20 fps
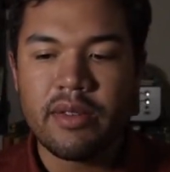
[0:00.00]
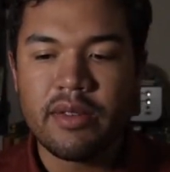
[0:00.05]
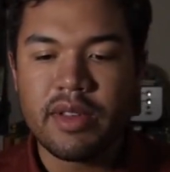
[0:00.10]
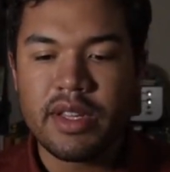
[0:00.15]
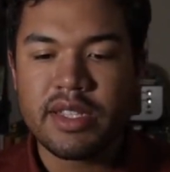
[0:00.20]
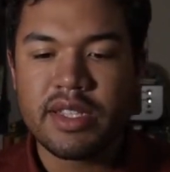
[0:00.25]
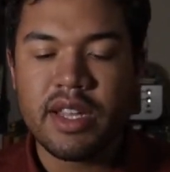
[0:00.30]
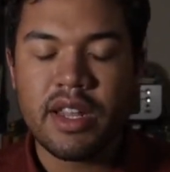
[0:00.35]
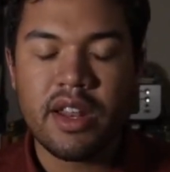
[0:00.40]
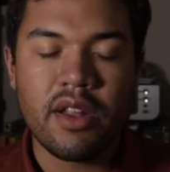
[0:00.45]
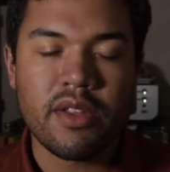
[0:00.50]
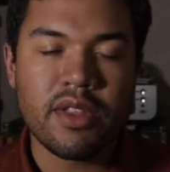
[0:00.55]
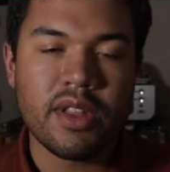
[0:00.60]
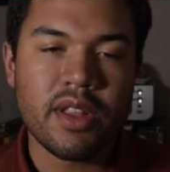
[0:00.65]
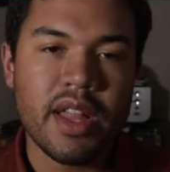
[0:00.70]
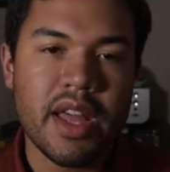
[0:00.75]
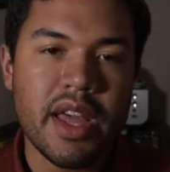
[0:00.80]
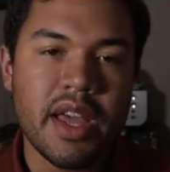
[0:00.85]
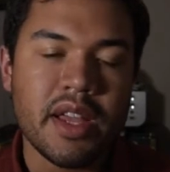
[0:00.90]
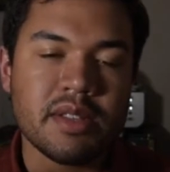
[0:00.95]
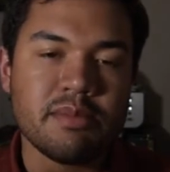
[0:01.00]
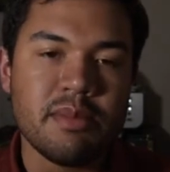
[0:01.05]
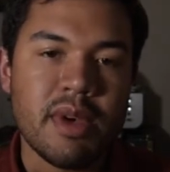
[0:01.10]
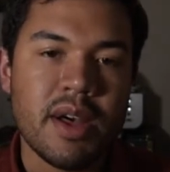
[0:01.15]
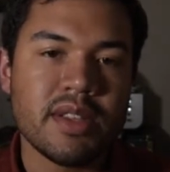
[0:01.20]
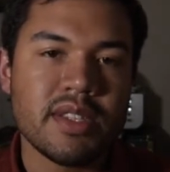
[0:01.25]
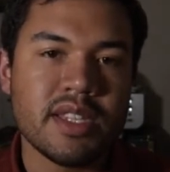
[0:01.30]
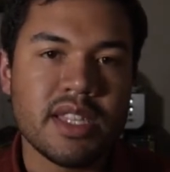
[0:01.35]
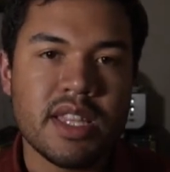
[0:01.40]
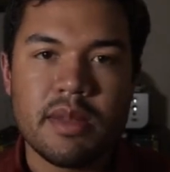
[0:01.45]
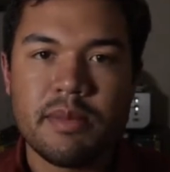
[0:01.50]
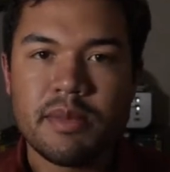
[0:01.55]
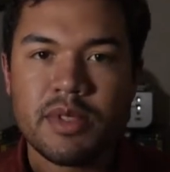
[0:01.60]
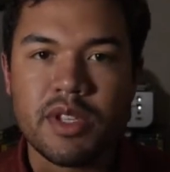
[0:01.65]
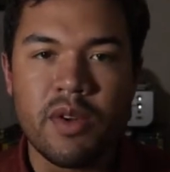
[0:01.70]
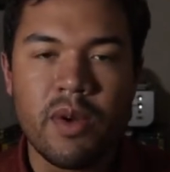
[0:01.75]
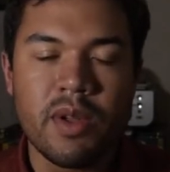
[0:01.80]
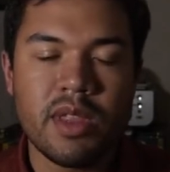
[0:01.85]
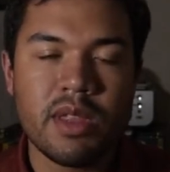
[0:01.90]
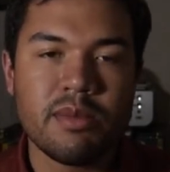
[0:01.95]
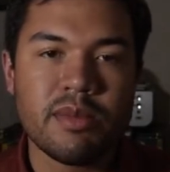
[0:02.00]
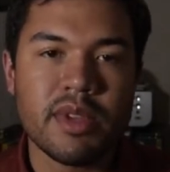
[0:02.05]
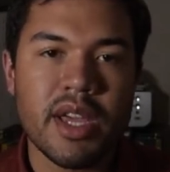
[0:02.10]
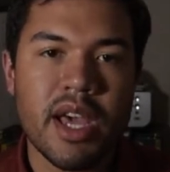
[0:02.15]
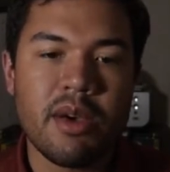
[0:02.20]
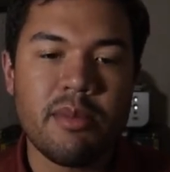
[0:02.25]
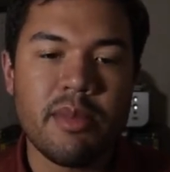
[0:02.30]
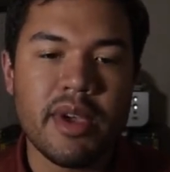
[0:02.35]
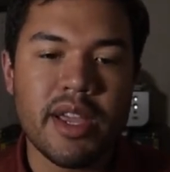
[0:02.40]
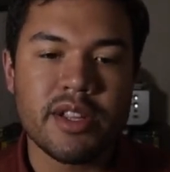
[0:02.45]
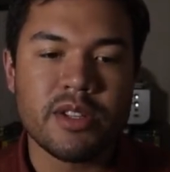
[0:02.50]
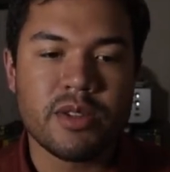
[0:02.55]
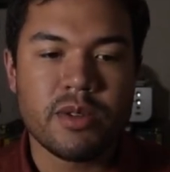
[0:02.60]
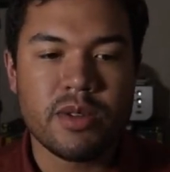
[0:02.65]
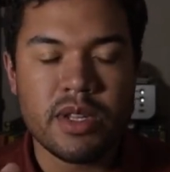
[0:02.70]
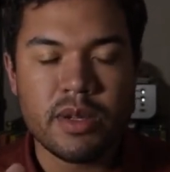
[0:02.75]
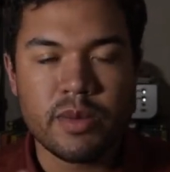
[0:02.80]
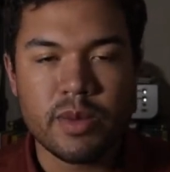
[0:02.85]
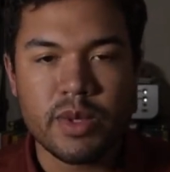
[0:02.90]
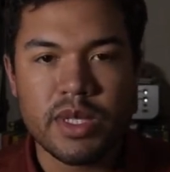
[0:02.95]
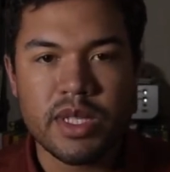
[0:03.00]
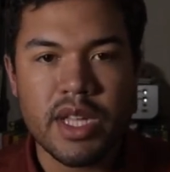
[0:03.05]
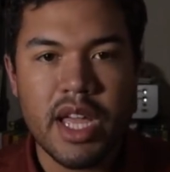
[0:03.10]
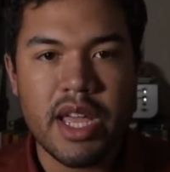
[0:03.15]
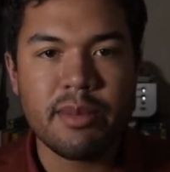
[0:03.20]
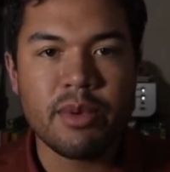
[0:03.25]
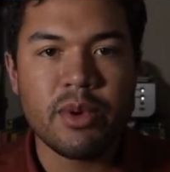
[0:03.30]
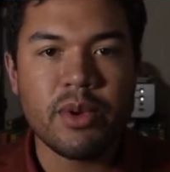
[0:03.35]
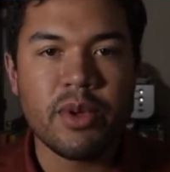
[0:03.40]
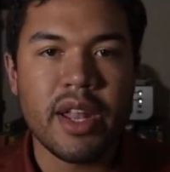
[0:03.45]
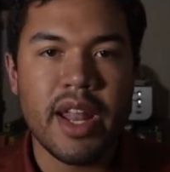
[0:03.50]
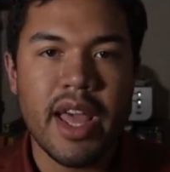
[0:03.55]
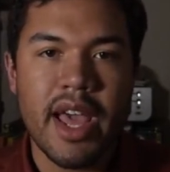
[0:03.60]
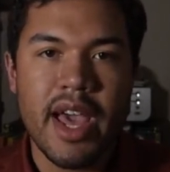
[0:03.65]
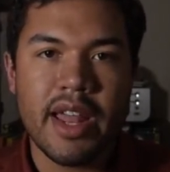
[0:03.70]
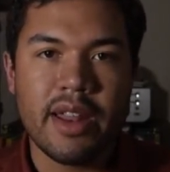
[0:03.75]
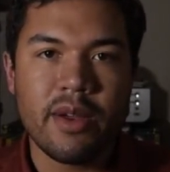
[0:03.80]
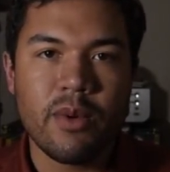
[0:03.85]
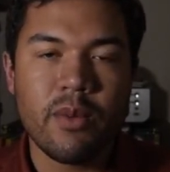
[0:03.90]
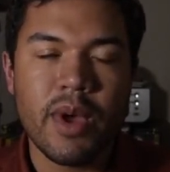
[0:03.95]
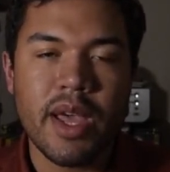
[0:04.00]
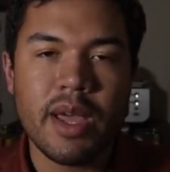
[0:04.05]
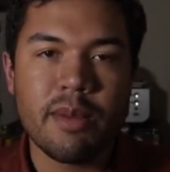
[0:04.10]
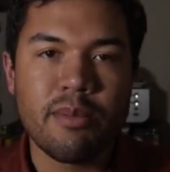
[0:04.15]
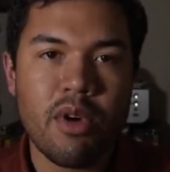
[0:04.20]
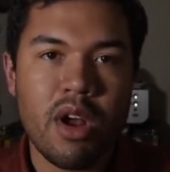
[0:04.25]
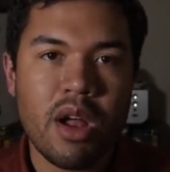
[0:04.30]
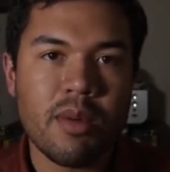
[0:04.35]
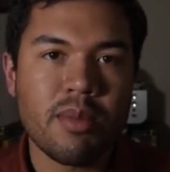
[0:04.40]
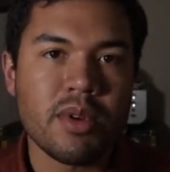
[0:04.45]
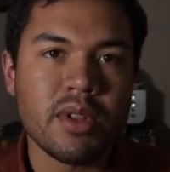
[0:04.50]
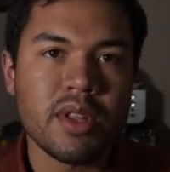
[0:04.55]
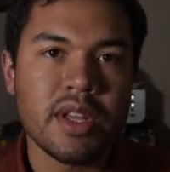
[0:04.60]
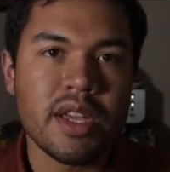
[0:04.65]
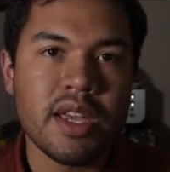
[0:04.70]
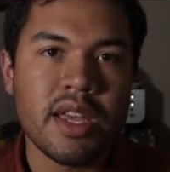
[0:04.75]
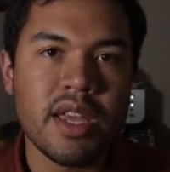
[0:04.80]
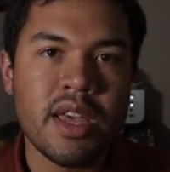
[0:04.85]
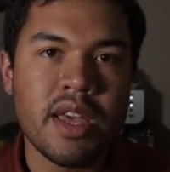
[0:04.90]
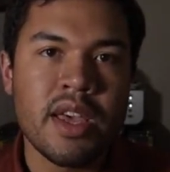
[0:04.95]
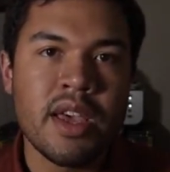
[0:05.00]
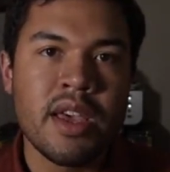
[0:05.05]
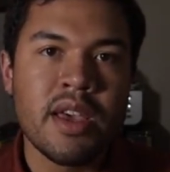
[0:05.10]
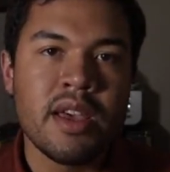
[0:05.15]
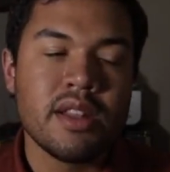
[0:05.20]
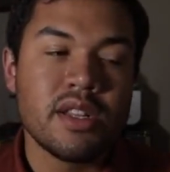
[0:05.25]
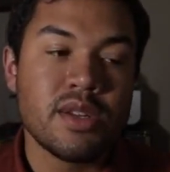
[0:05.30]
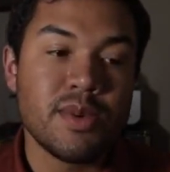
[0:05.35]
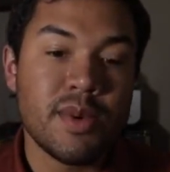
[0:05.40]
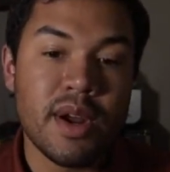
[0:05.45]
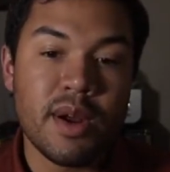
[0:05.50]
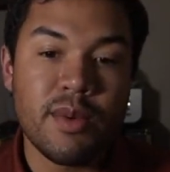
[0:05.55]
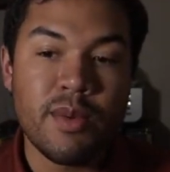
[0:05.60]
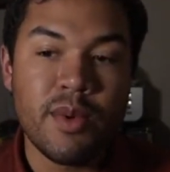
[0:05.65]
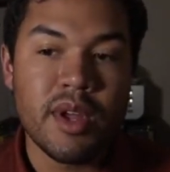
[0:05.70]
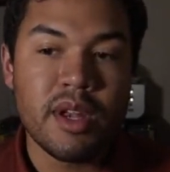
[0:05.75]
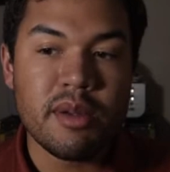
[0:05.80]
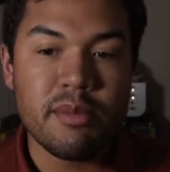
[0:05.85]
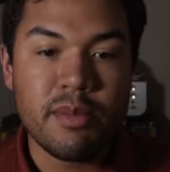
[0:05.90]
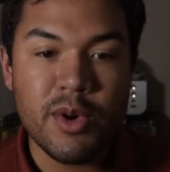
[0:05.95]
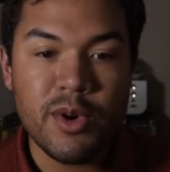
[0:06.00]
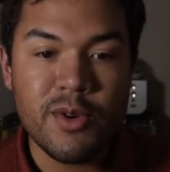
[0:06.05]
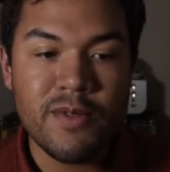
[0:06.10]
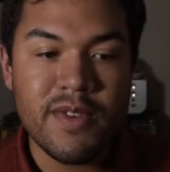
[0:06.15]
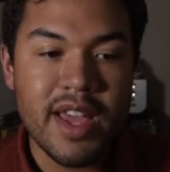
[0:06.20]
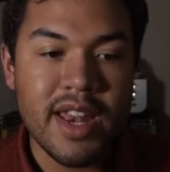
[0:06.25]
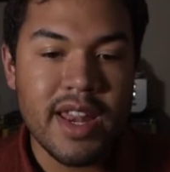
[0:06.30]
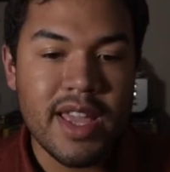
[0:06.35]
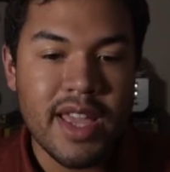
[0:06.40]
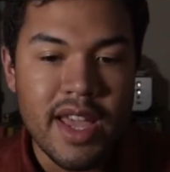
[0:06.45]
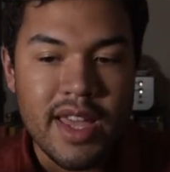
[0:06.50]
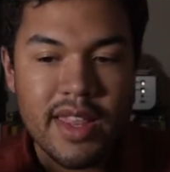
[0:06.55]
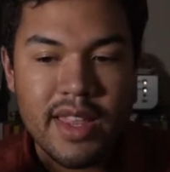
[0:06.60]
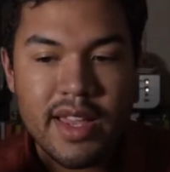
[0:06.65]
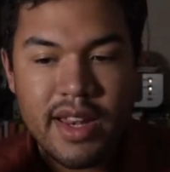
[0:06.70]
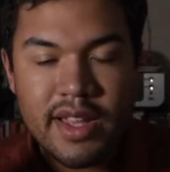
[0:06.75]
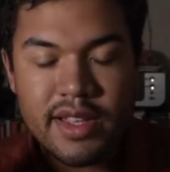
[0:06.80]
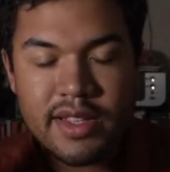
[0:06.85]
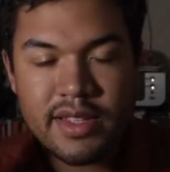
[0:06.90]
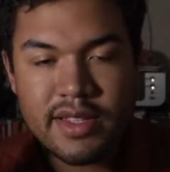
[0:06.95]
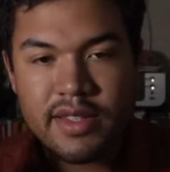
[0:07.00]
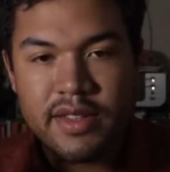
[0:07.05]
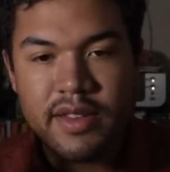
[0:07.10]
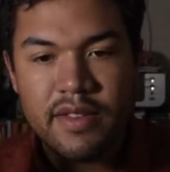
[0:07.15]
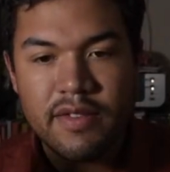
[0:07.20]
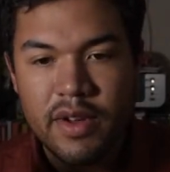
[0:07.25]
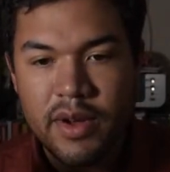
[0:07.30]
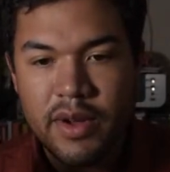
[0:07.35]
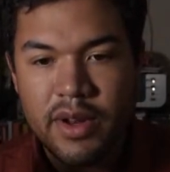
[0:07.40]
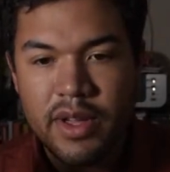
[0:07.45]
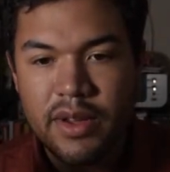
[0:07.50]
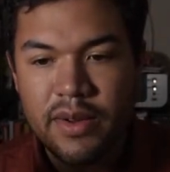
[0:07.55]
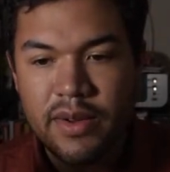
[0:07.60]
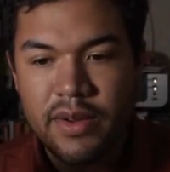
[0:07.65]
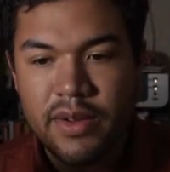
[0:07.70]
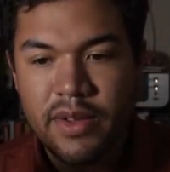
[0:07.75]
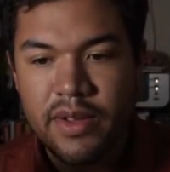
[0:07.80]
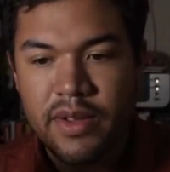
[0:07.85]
extending all the legs, mounting them, screwing them down, making sure that it was stable, and I had it weighed properly to where it wouldn't move any, and then it's photo,